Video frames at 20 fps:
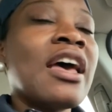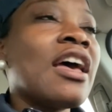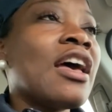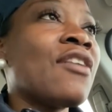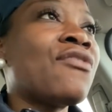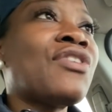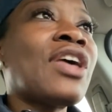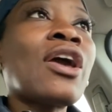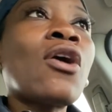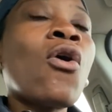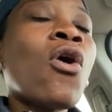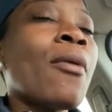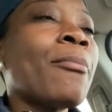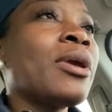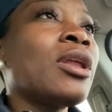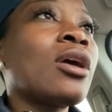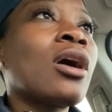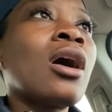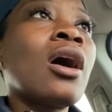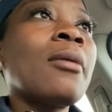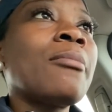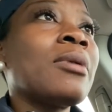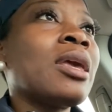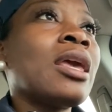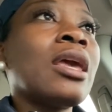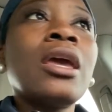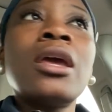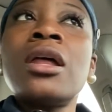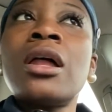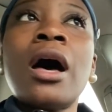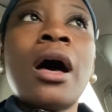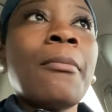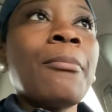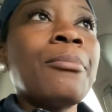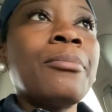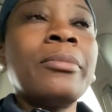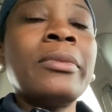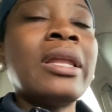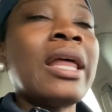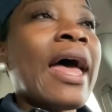If they call me to come in,
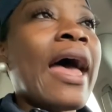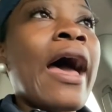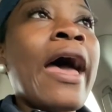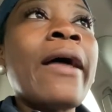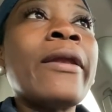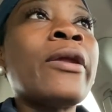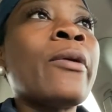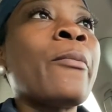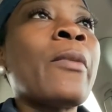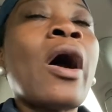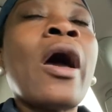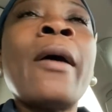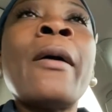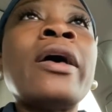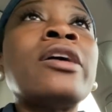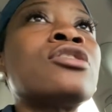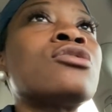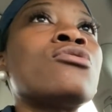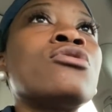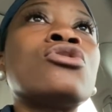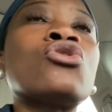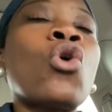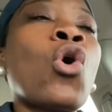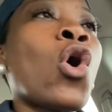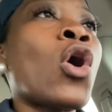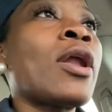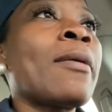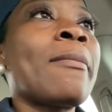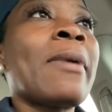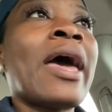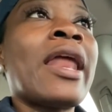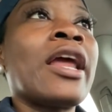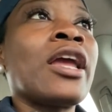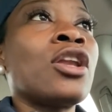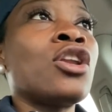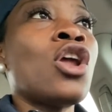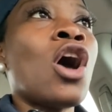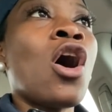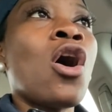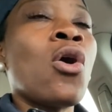I'm the, the answer is automatic
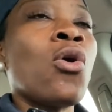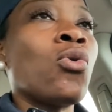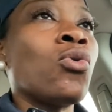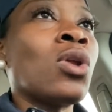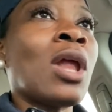no.